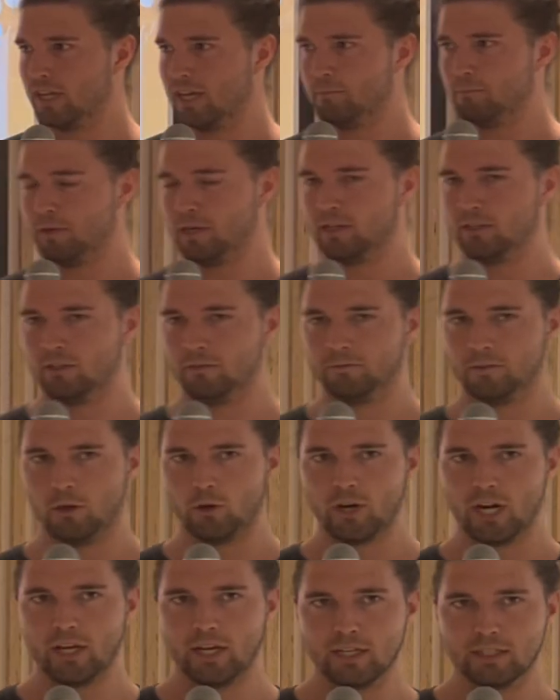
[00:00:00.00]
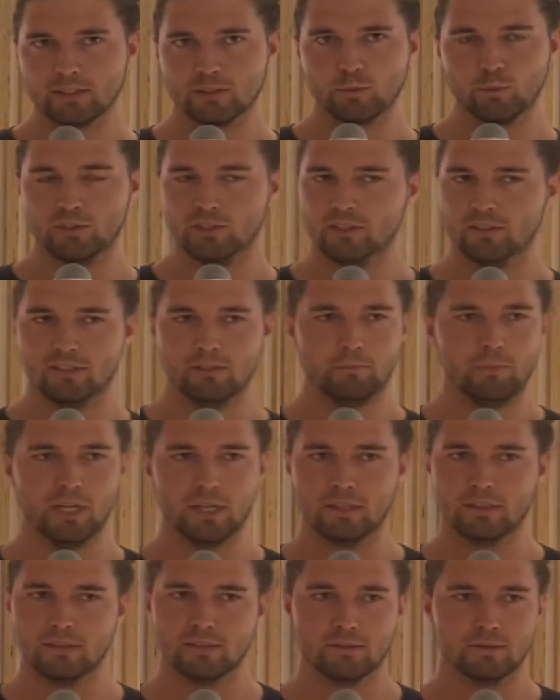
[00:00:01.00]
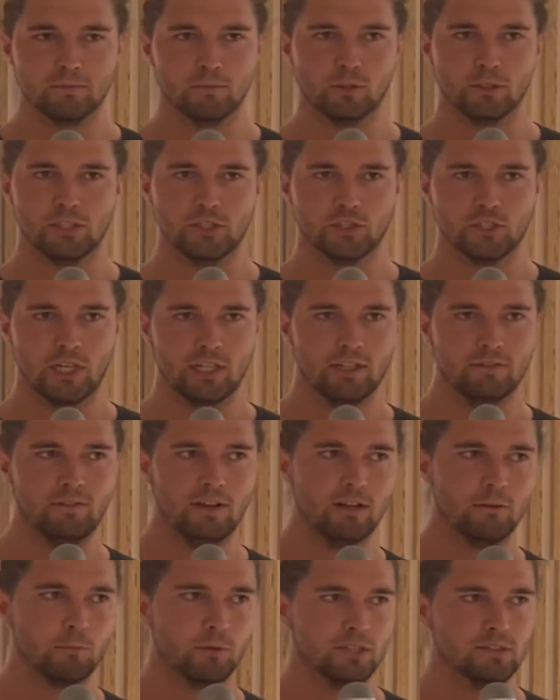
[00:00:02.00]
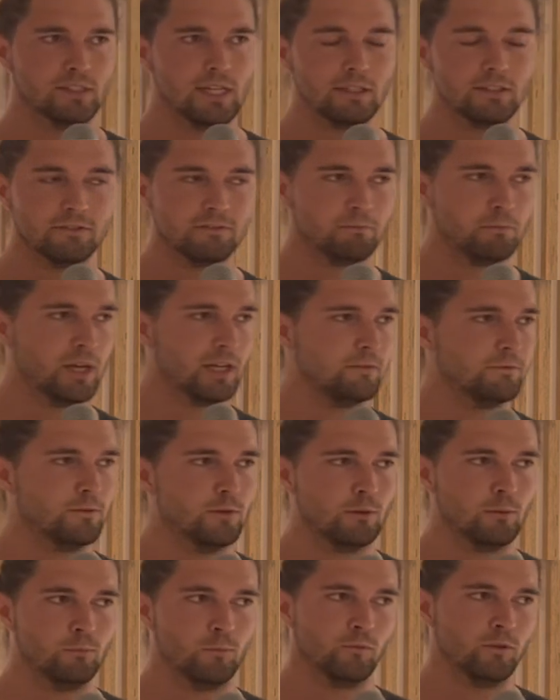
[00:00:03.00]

I'm part of DoraHacks, which is the biggest multi-chain developer incentive platform.